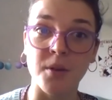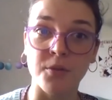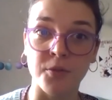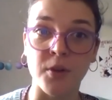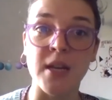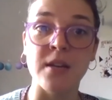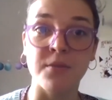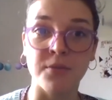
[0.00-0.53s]

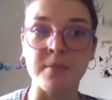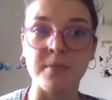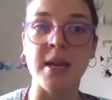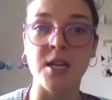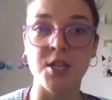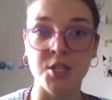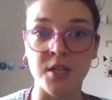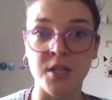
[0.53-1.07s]
for
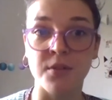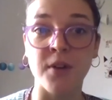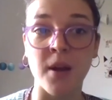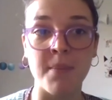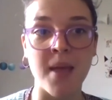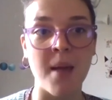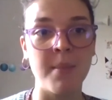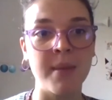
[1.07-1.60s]
information
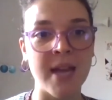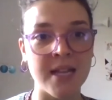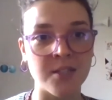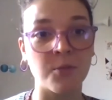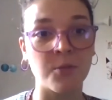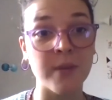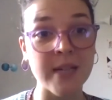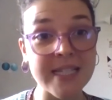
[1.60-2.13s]
from them. And as
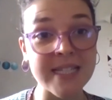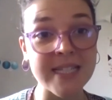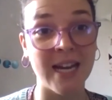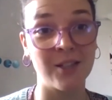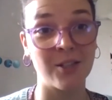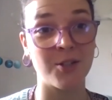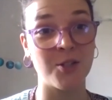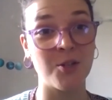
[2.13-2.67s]
a
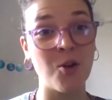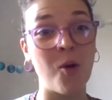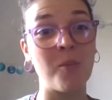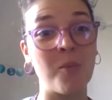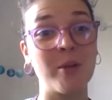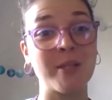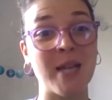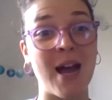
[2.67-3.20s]
retailer, you
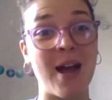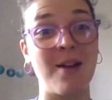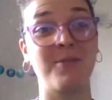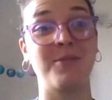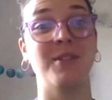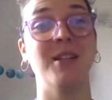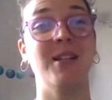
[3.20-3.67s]
almost have